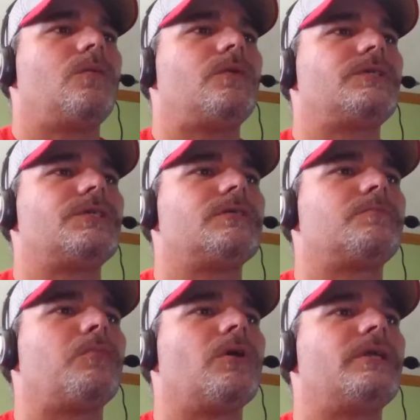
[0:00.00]
which is
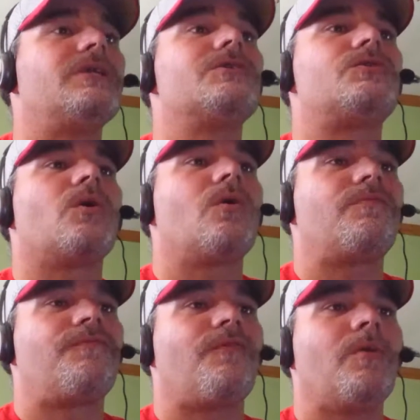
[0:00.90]
blood that is
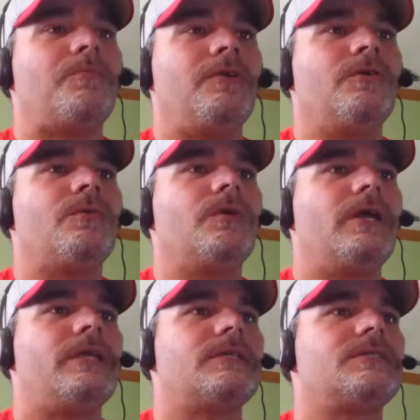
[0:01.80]
drawn from you
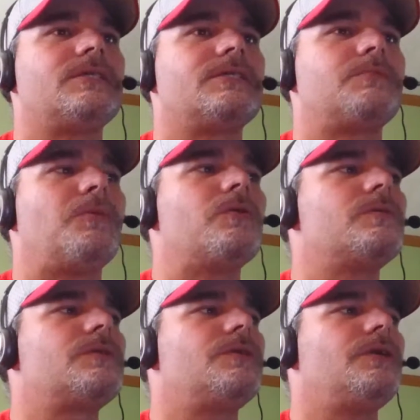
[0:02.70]
and it is
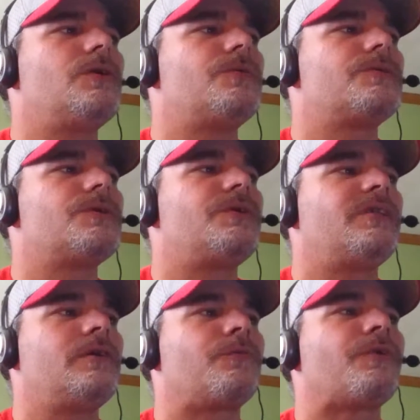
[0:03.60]
exposed to the ozone
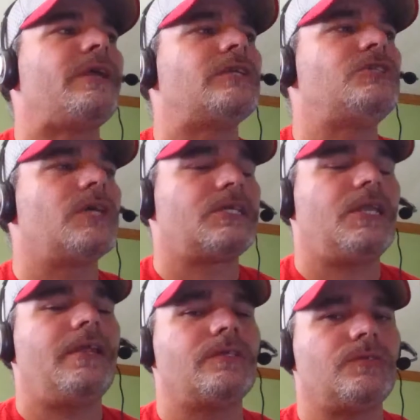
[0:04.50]
and then
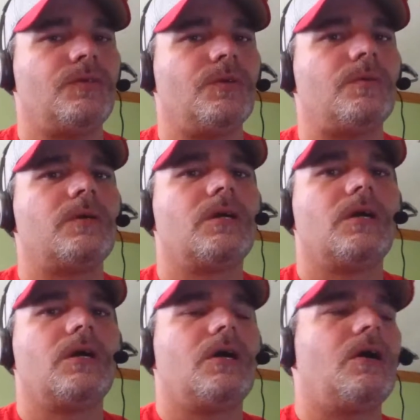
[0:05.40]
re-injected into you.
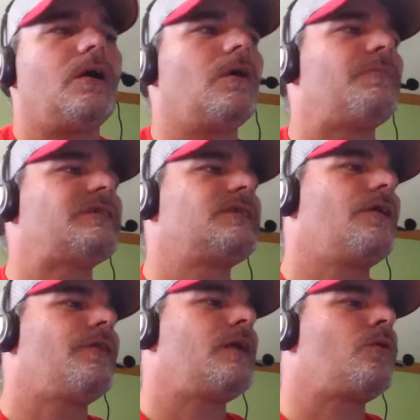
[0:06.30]
That's
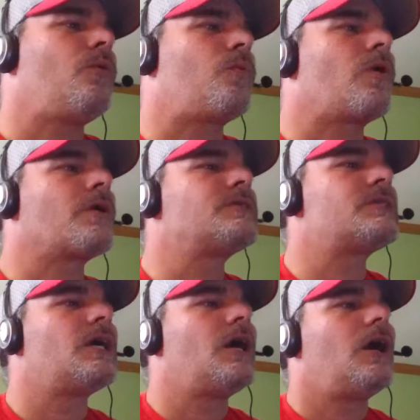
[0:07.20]
how that all
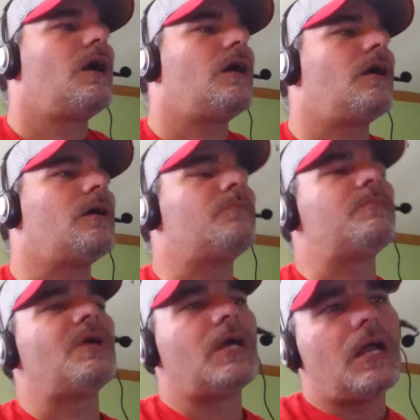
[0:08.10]
works.
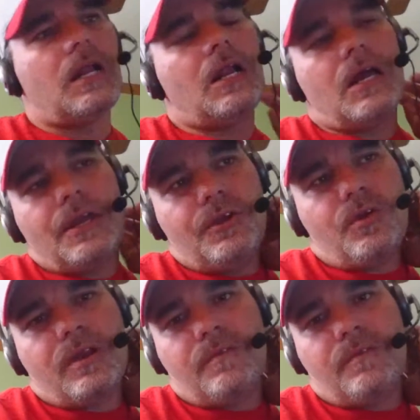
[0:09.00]
You